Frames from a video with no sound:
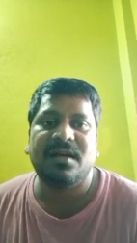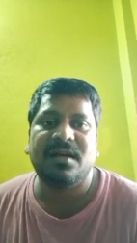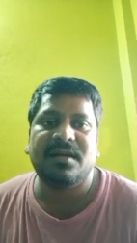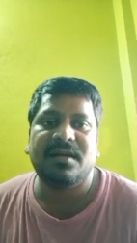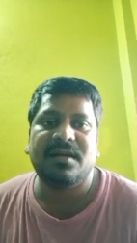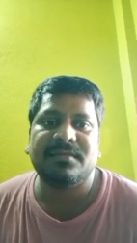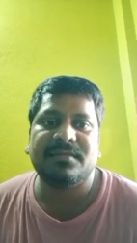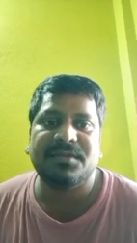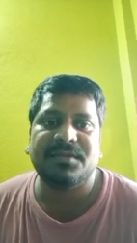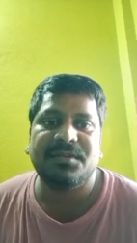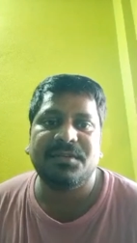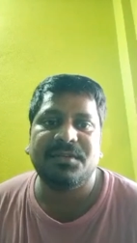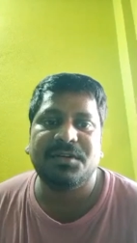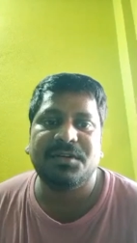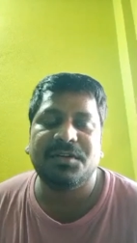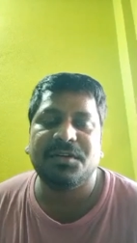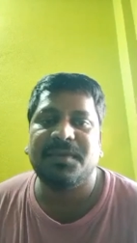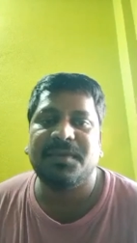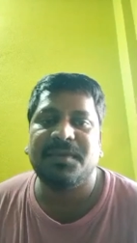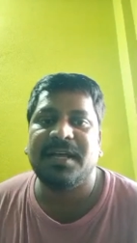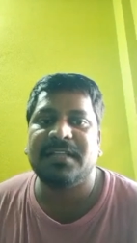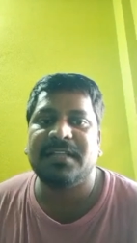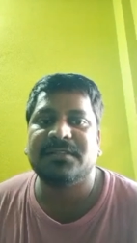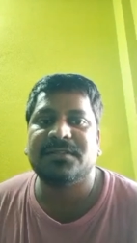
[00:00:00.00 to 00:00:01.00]

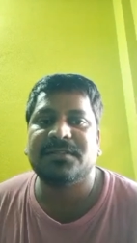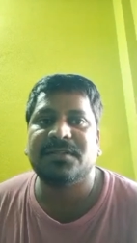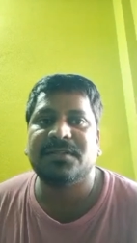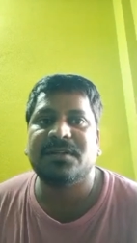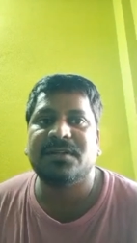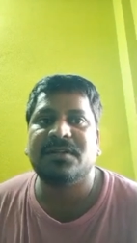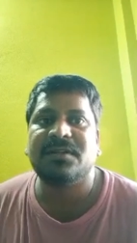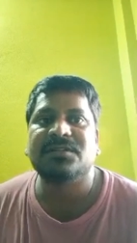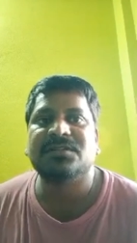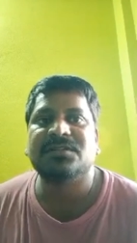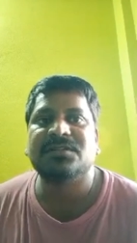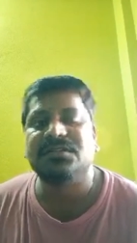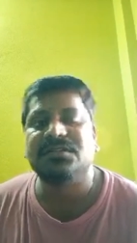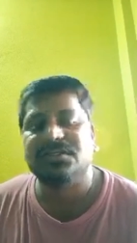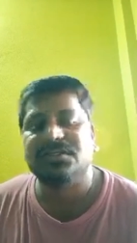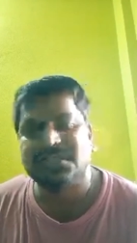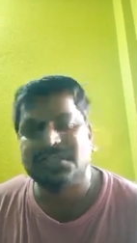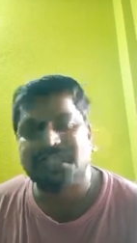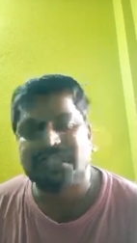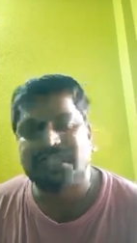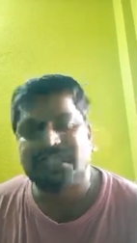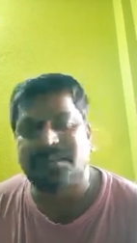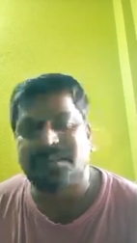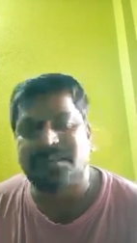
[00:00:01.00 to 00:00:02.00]
YouTube also.
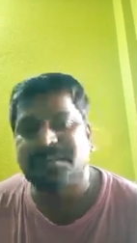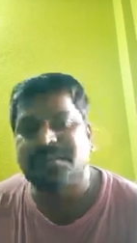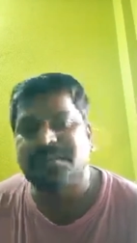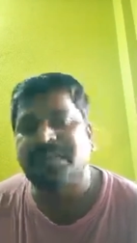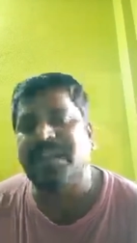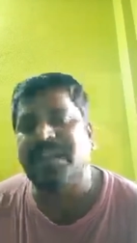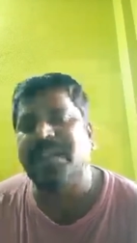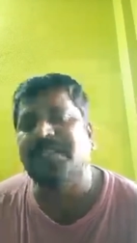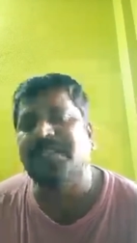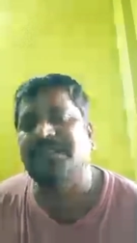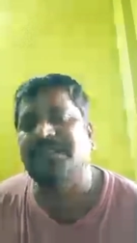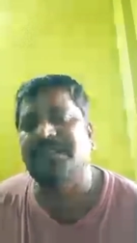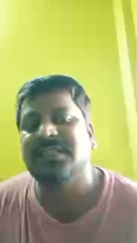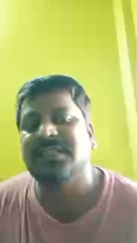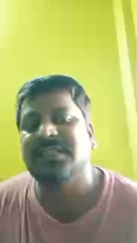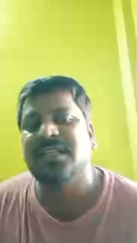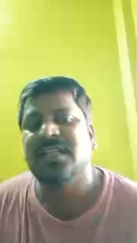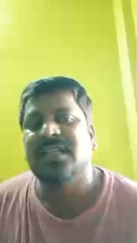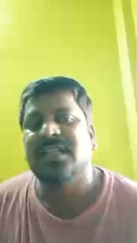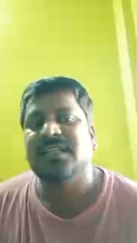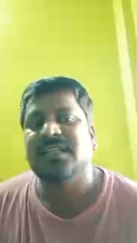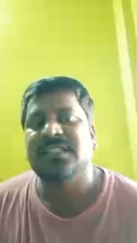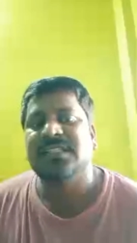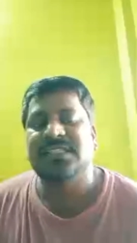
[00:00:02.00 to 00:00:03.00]
So share your friends,
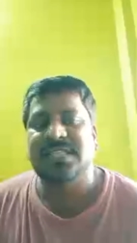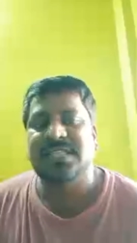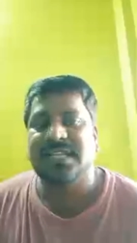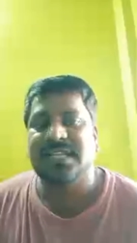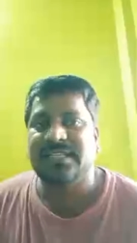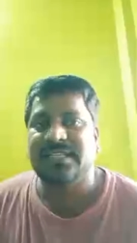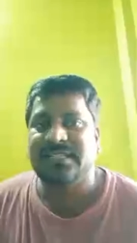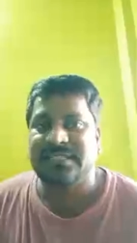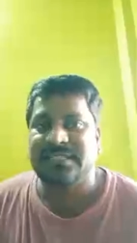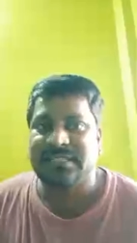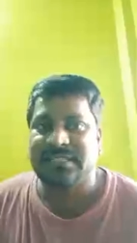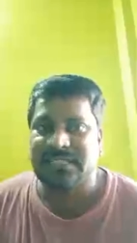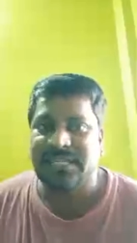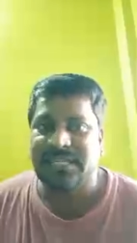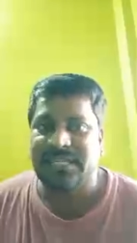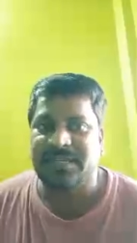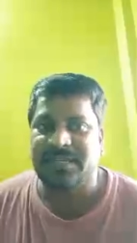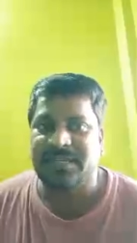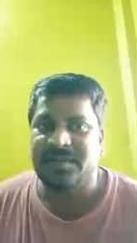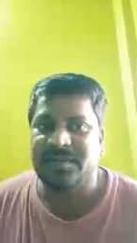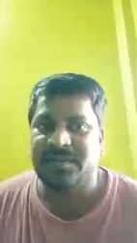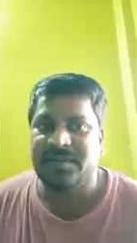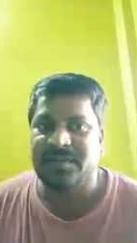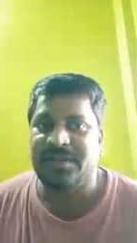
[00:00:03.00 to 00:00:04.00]
share this
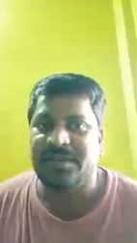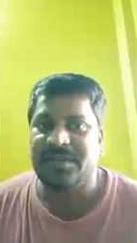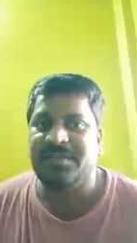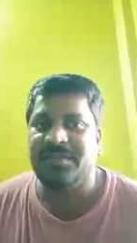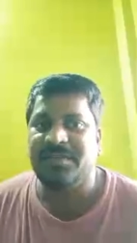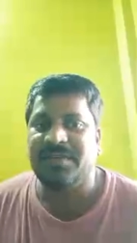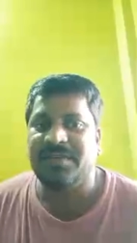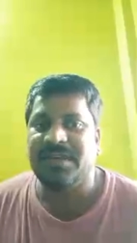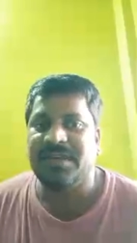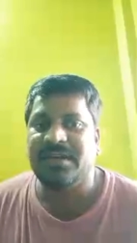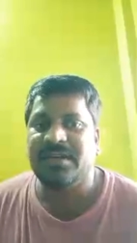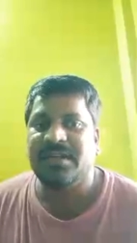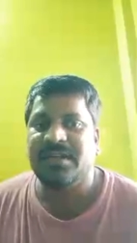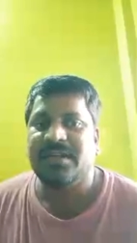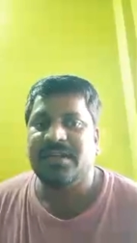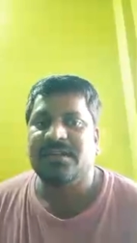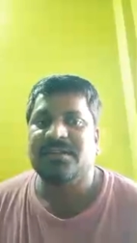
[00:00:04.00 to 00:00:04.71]
link to everyone.